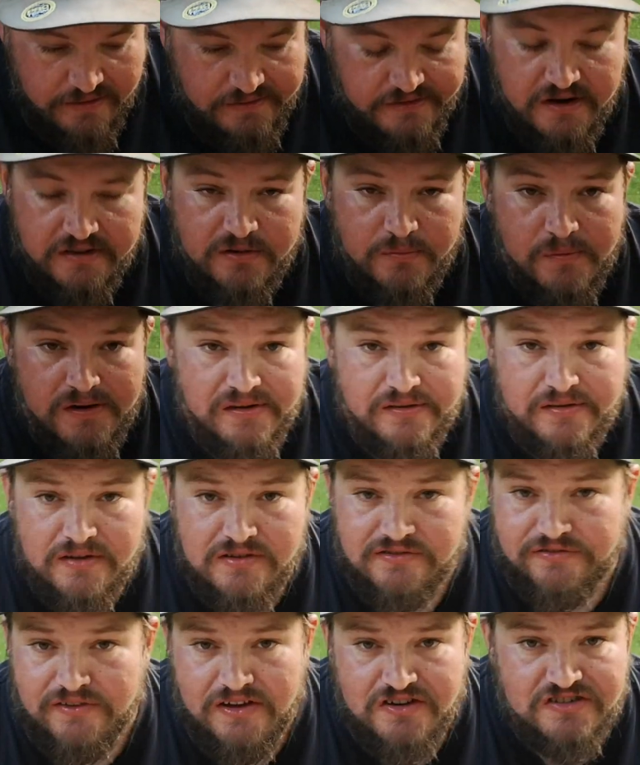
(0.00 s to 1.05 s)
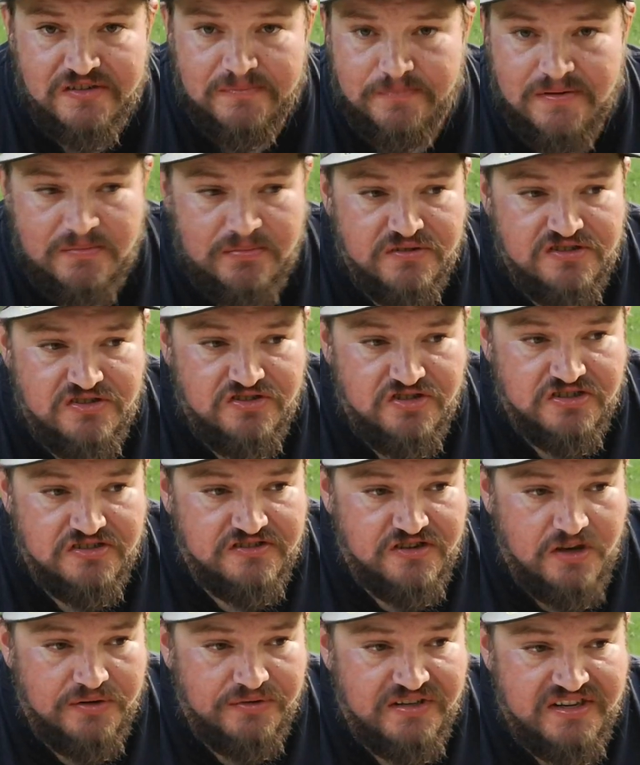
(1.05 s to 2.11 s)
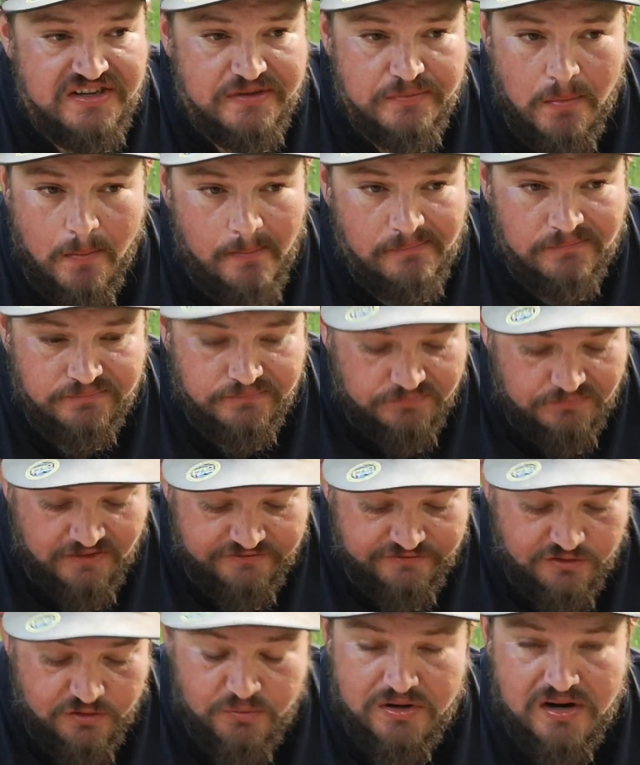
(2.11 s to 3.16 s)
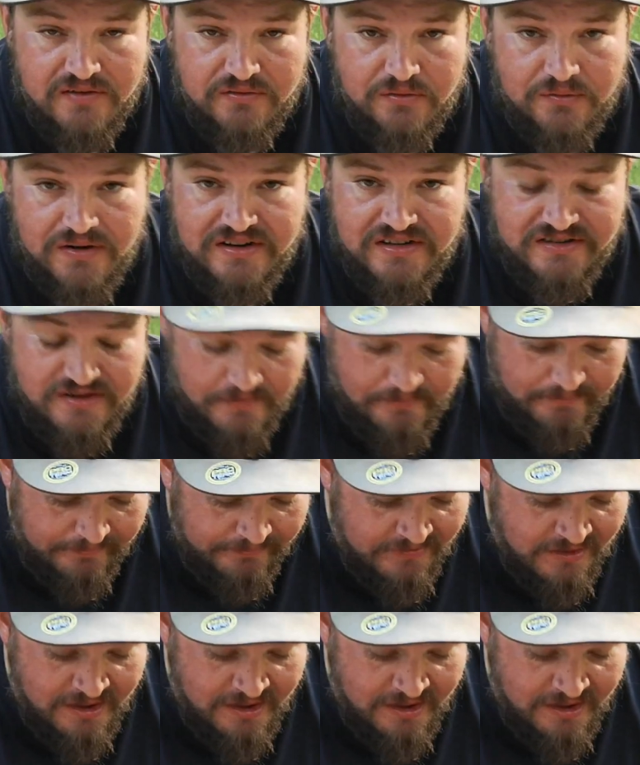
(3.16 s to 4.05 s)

Another one of those fish that people just don't eat for whatever reason.